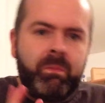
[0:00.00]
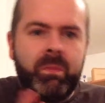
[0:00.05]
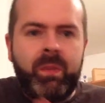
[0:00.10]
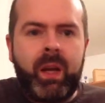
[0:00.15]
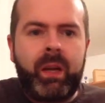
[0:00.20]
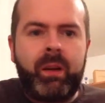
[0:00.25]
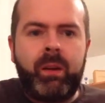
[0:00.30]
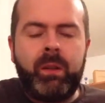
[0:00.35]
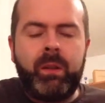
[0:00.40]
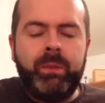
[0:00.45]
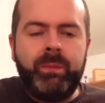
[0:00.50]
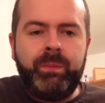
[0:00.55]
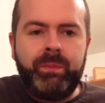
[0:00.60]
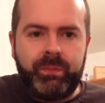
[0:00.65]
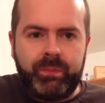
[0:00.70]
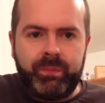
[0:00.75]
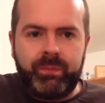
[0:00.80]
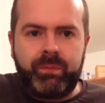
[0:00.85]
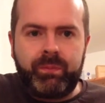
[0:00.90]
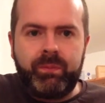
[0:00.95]
I don't know,
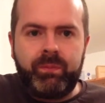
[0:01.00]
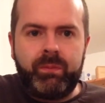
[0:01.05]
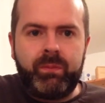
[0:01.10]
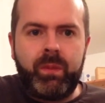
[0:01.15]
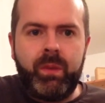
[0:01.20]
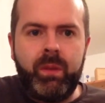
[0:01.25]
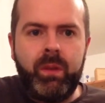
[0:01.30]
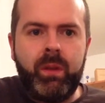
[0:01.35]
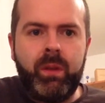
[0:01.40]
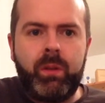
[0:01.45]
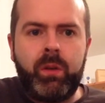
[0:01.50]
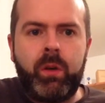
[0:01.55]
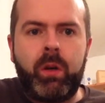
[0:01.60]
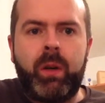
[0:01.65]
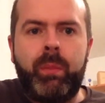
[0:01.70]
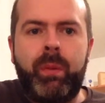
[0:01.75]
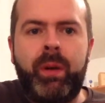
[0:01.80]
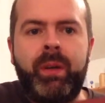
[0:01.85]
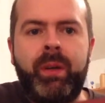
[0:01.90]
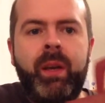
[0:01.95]
talk
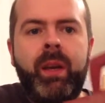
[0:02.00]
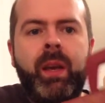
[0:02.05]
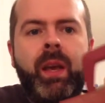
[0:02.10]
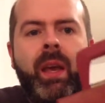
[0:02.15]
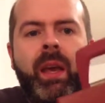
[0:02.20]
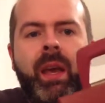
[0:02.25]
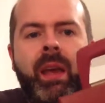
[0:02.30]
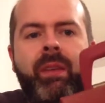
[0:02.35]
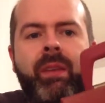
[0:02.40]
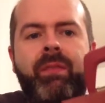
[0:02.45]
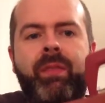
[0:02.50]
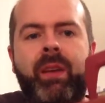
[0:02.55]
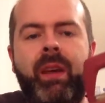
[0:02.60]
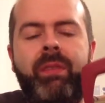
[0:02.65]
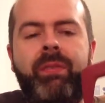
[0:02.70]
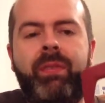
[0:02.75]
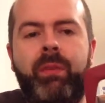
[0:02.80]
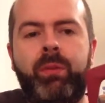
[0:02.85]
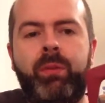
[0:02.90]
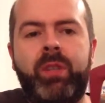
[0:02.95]
about
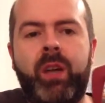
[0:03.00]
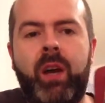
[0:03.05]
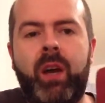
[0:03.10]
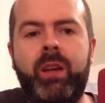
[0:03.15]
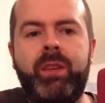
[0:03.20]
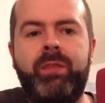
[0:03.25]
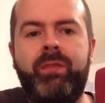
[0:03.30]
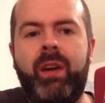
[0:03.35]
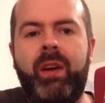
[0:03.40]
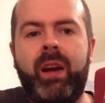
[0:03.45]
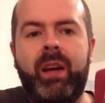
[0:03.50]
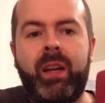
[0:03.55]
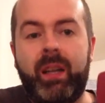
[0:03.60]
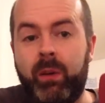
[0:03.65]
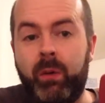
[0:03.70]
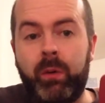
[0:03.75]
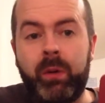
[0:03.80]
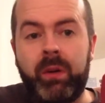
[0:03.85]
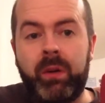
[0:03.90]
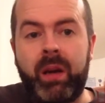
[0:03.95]
if there was a house fire and I could
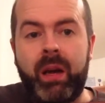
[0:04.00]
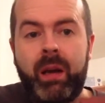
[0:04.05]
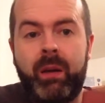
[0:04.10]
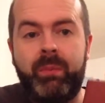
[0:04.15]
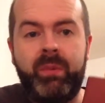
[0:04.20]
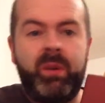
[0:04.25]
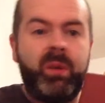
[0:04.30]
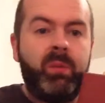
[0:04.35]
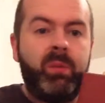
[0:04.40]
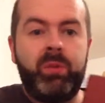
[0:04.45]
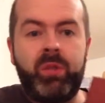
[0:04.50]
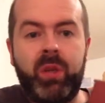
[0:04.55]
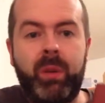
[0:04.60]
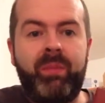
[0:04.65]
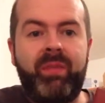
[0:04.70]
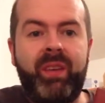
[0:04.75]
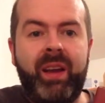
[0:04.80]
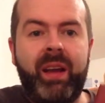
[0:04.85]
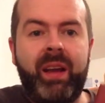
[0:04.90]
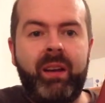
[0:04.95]
only grab, some
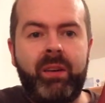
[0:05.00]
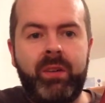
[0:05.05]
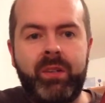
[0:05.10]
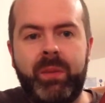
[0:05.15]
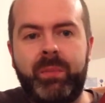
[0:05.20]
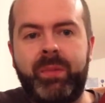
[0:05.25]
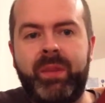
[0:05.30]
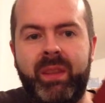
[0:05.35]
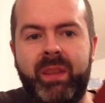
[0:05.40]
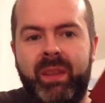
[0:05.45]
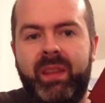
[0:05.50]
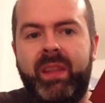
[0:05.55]
vinyl or something.